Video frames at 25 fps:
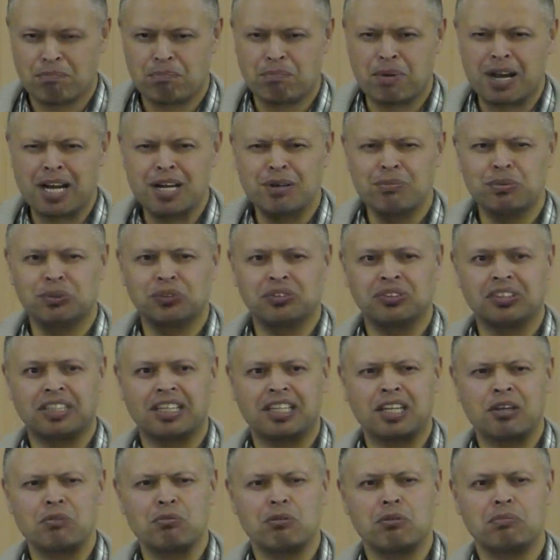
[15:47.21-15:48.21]
Bible
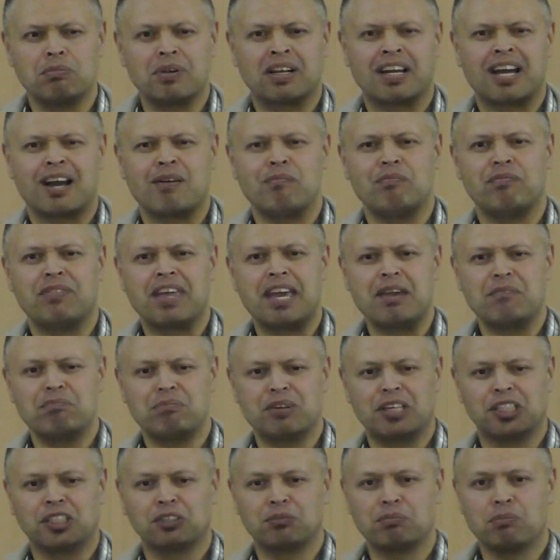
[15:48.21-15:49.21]
study will become that
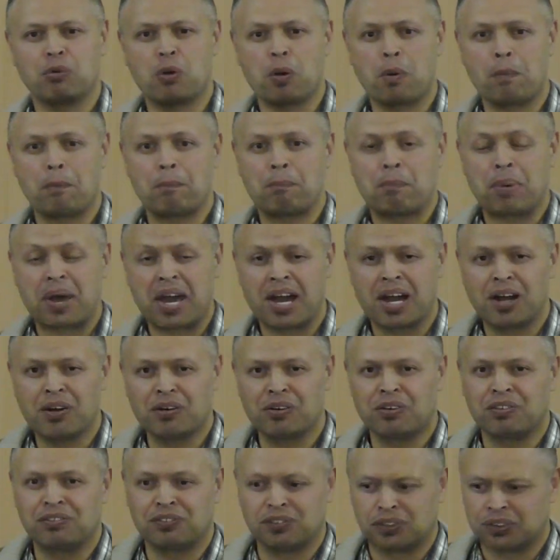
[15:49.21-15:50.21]
much more
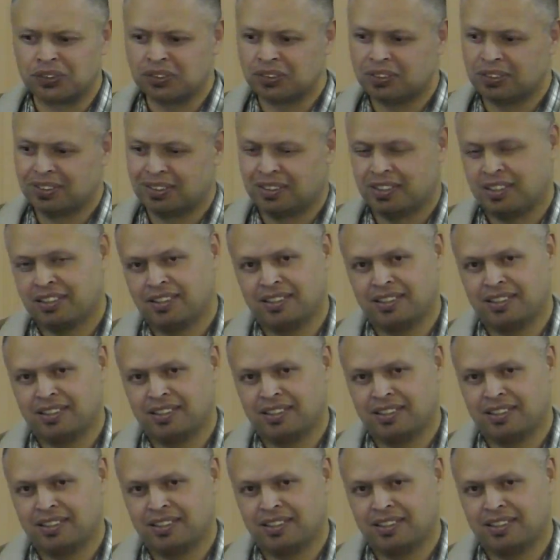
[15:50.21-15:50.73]
powerful